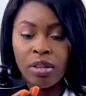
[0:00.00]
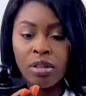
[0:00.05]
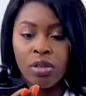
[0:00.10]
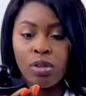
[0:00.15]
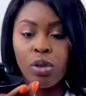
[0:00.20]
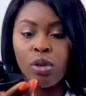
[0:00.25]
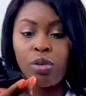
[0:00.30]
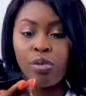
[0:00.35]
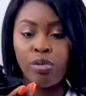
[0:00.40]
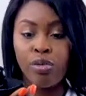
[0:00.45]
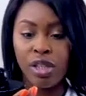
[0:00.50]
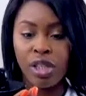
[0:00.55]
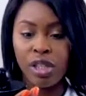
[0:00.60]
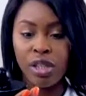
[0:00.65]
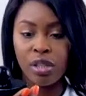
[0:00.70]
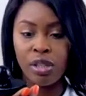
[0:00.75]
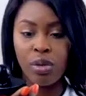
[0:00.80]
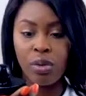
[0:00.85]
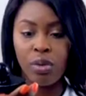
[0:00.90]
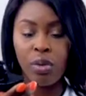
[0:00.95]
the
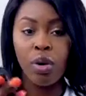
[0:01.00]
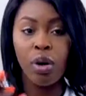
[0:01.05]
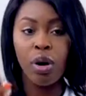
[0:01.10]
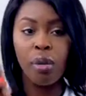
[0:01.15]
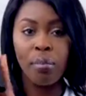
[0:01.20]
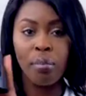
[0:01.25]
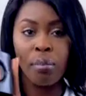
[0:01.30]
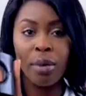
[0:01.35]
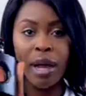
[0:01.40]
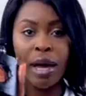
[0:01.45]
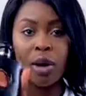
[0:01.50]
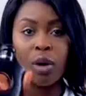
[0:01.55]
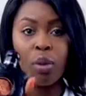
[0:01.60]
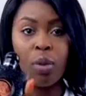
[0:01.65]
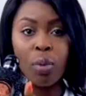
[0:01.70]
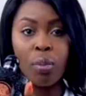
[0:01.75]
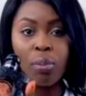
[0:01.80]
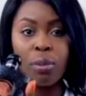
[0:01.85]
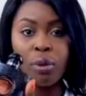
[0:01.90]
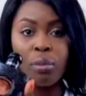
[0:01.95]
original Black
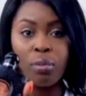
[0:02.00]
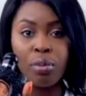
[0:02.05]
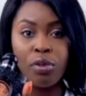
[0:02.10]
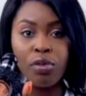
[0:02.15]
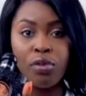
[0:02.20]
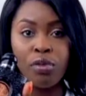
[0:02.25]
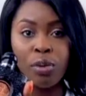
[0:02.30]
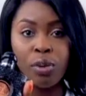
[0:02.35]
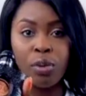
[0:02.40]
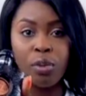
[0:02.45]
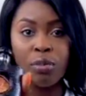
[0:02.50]
Opium perfume.